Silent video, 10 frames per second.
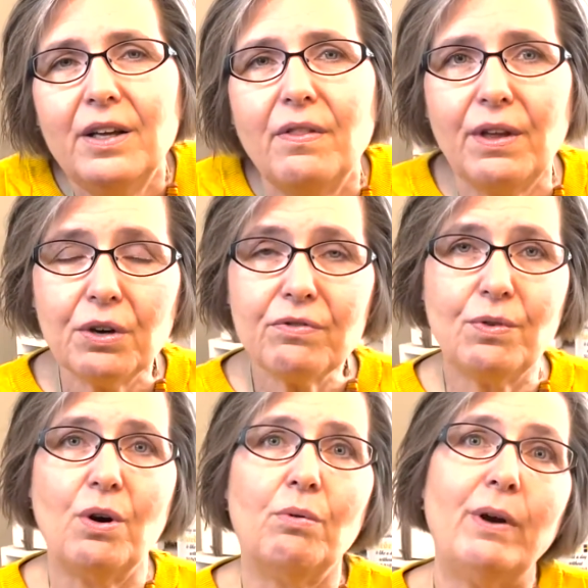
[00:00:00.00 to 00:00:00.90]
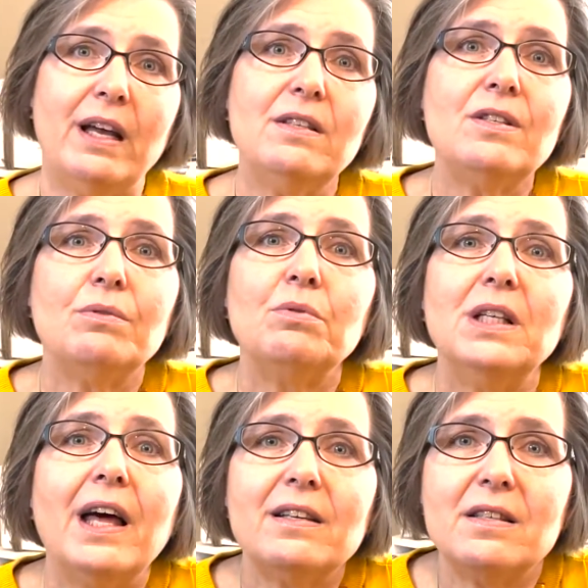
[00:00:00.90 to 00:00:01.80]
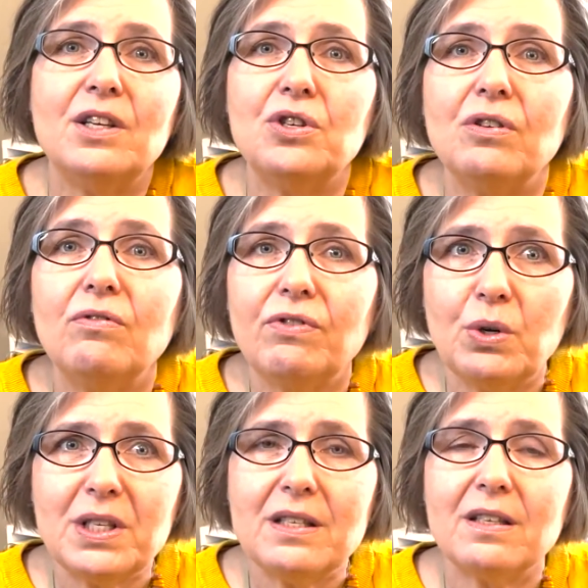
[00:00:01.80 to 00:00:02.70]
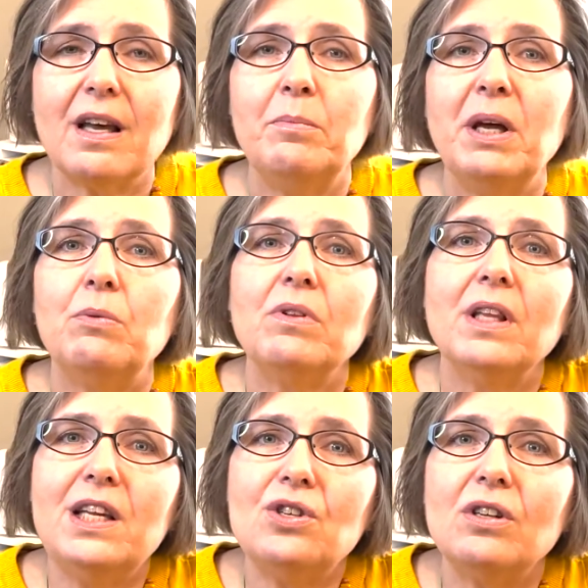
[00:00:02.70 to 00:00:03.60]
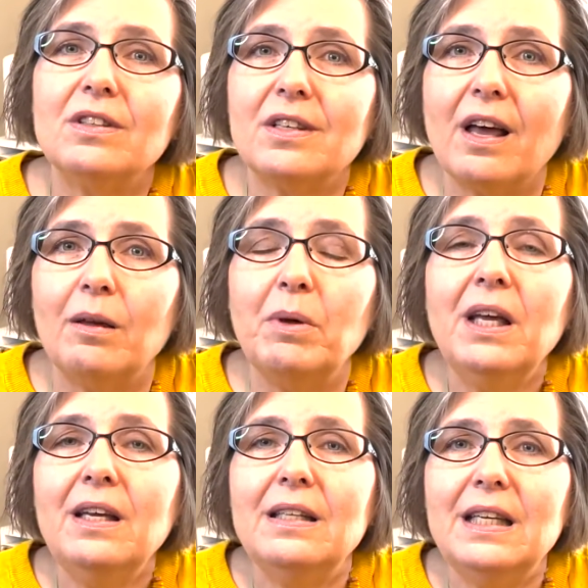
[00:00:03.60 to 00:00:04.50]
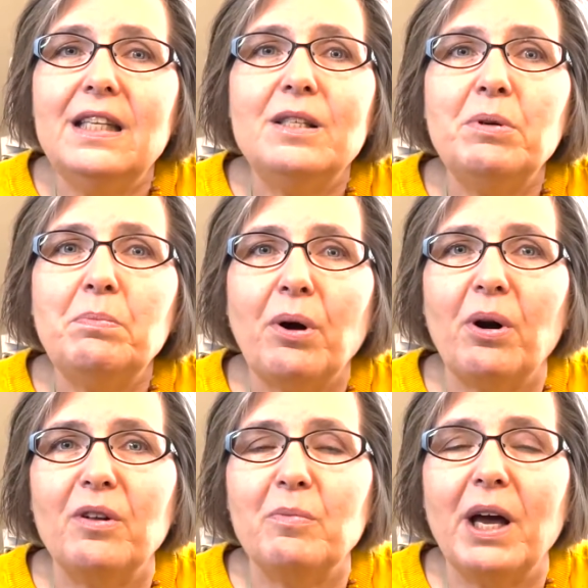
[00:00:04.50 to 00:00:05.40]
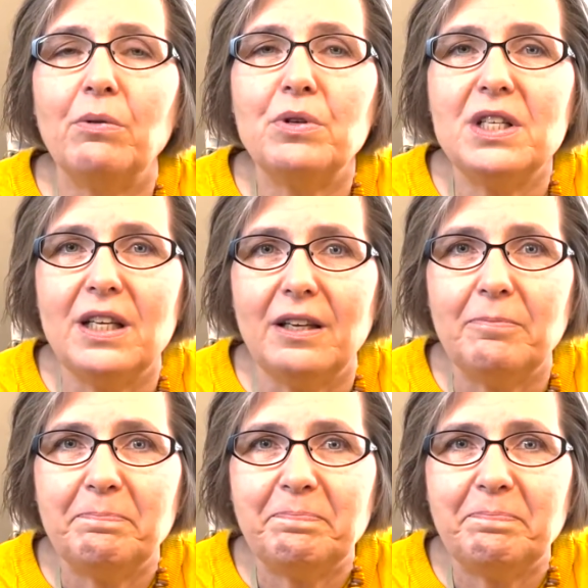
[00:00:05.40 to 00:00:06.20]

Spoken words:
Therefore, rest, relaxation, focus time, and relational time need to be part of my routine.